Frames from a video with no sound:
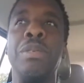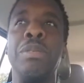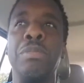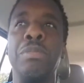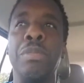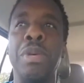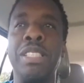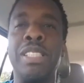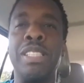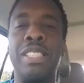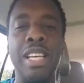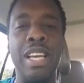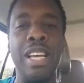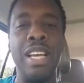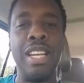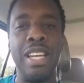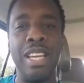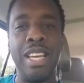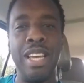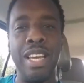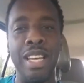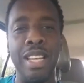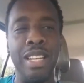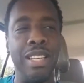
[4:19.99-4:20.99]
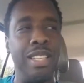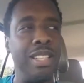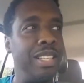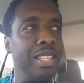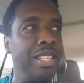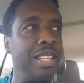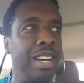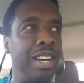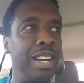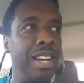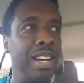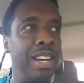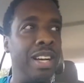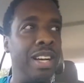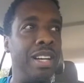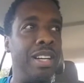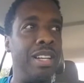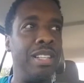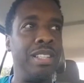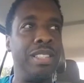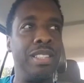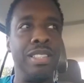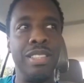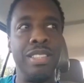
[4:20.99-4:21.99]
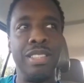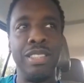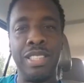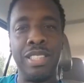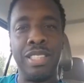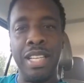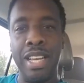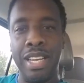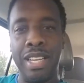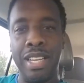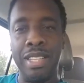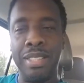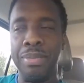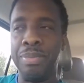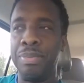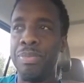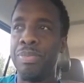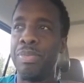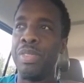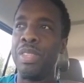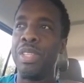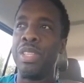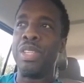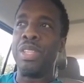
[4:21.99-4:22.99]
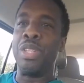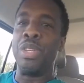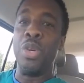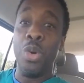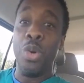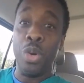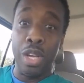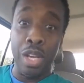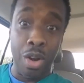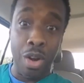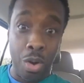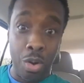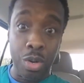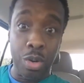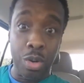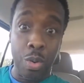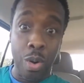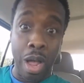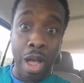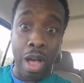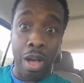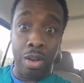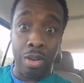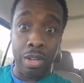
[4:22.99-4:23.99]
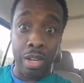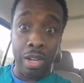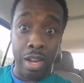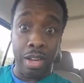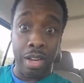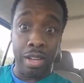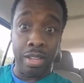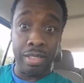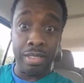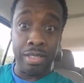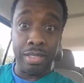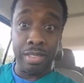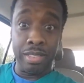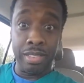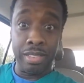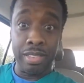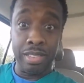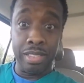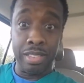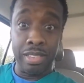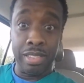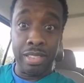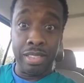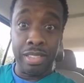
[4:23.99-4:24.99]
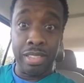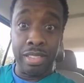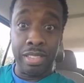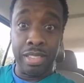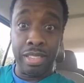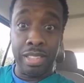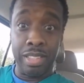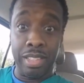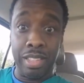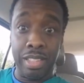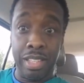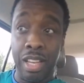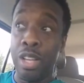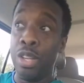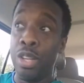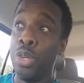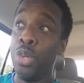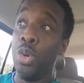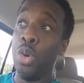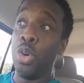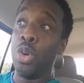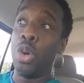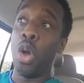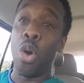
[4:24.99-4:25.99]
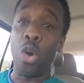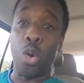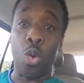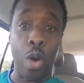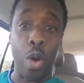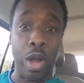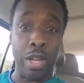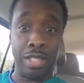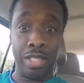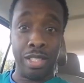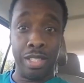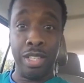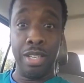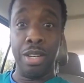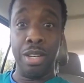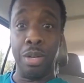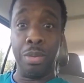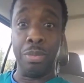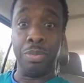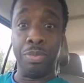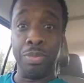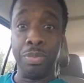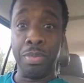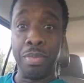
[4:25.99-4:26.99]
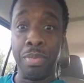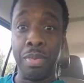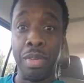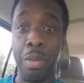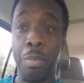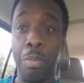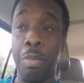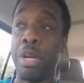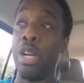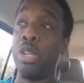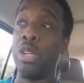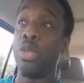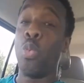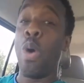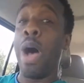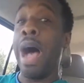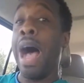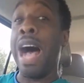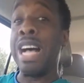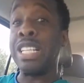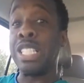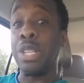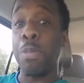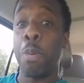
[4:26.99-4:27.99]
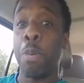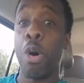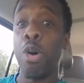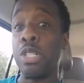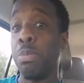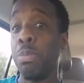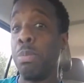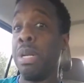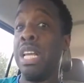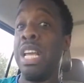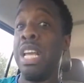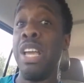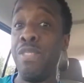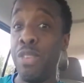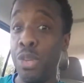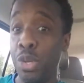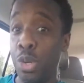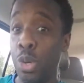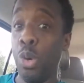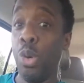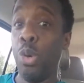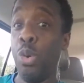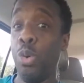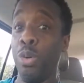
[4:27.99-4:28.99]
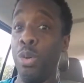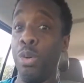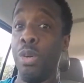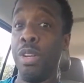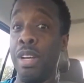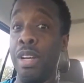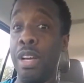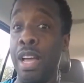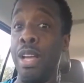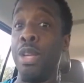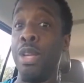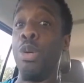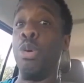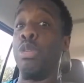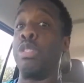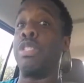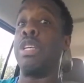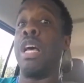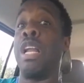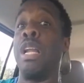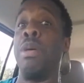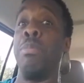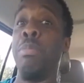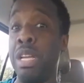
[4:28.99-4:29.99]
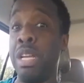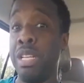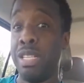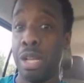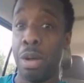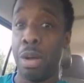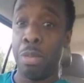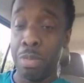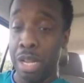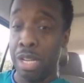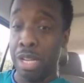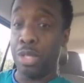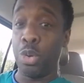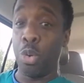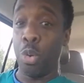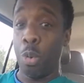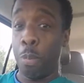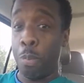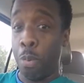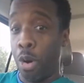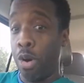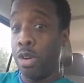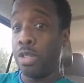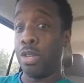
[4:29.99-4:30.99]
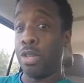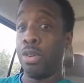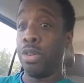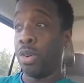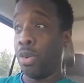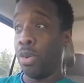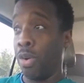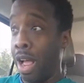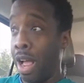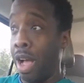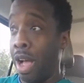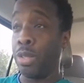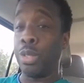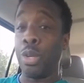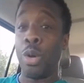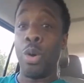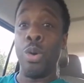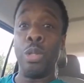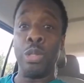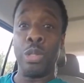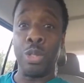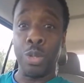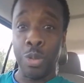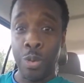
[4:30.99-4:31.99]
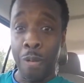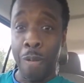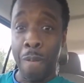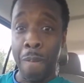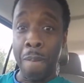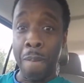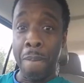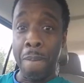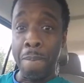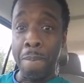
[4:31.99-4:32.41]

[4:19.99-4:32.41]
Miss CNN uh, chick, you get on the ground there and you go questioning them. Because why I supposed to believe you and you telling me something that your reporters on the ground told you,